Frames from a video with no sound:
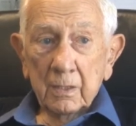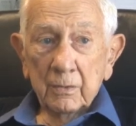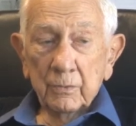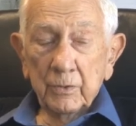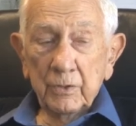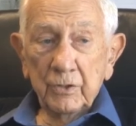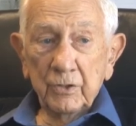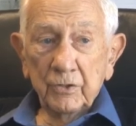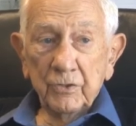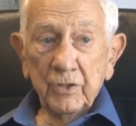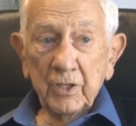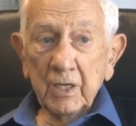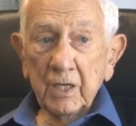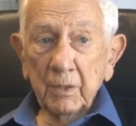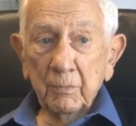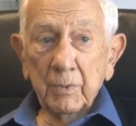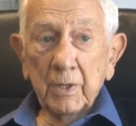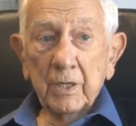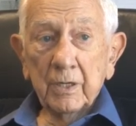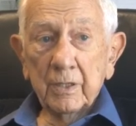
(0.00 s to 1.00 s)
when you think
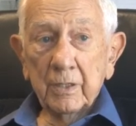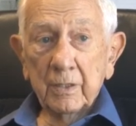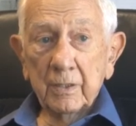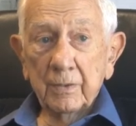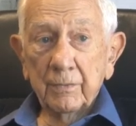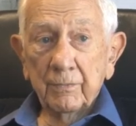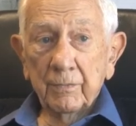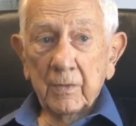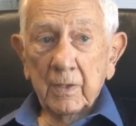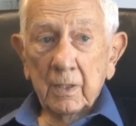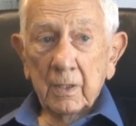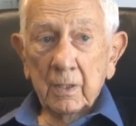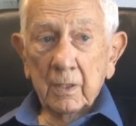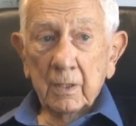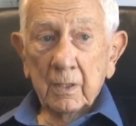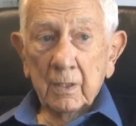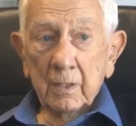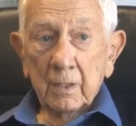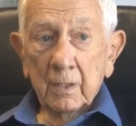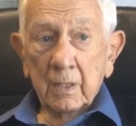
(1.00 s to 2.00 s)
about it,
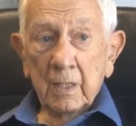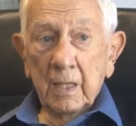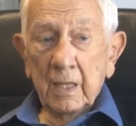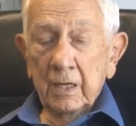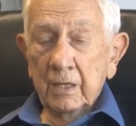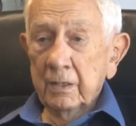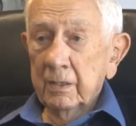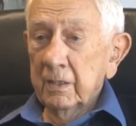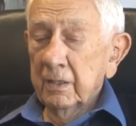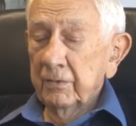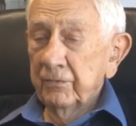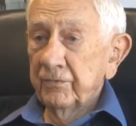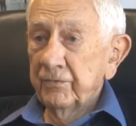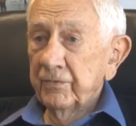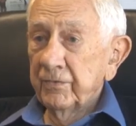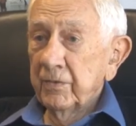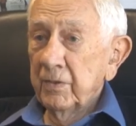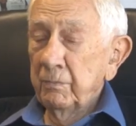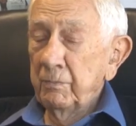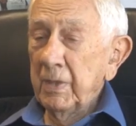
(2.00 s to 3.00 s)
had to live
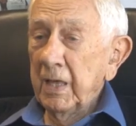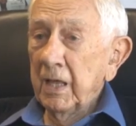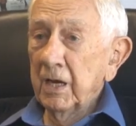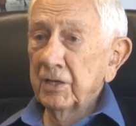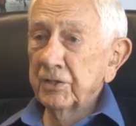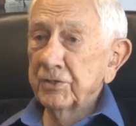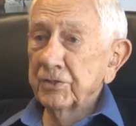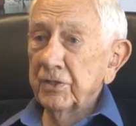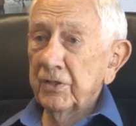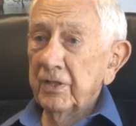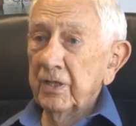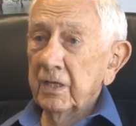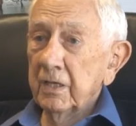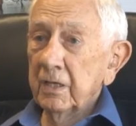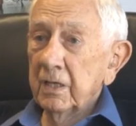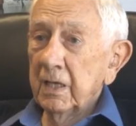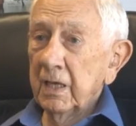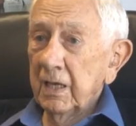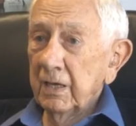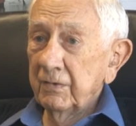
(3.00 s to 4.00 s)
the balance of their
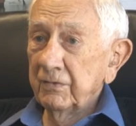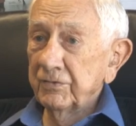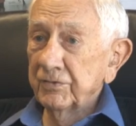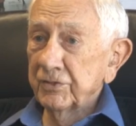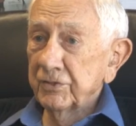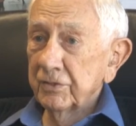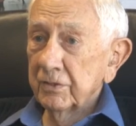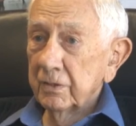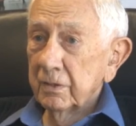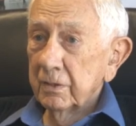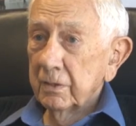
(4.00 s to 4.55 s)
lives